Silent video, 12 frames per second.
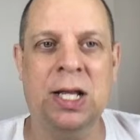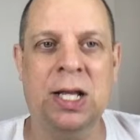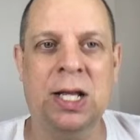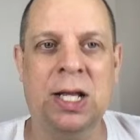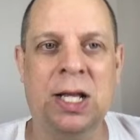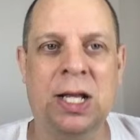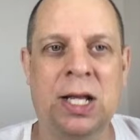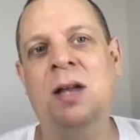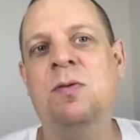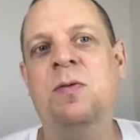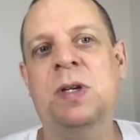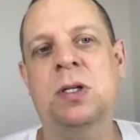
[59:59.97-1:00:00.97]
when the mind
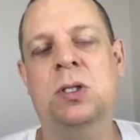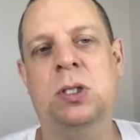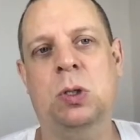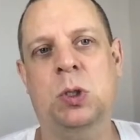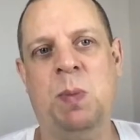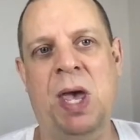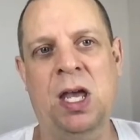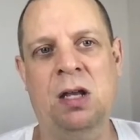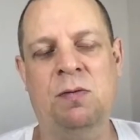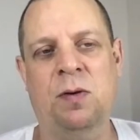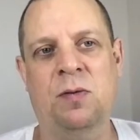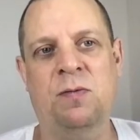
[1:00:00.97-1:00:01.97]
feels those
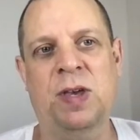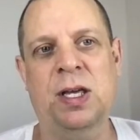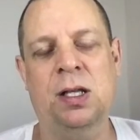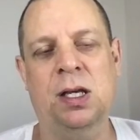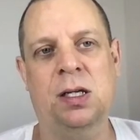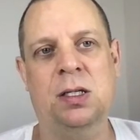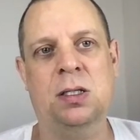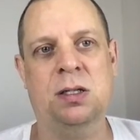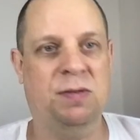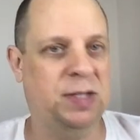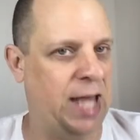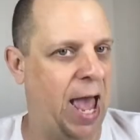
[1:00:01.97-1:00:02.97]
painful feelings
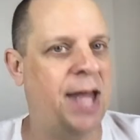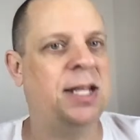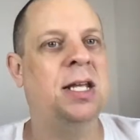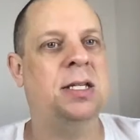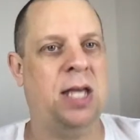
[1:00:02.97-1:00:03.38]
of sadness,